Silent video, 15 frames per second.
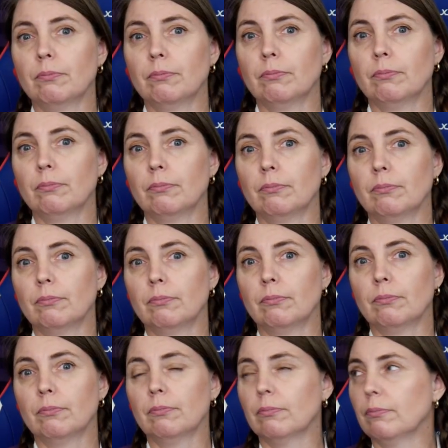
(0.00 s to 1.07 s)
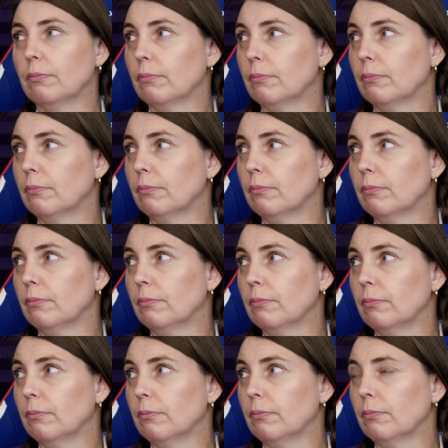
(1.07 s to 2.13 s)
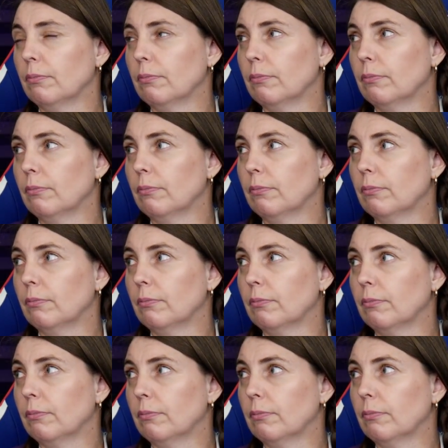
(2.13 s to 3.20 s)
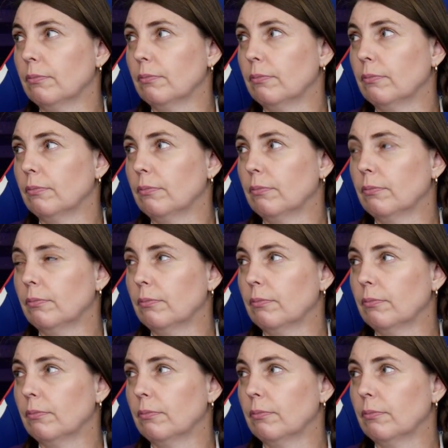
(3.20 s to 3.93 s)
(silent)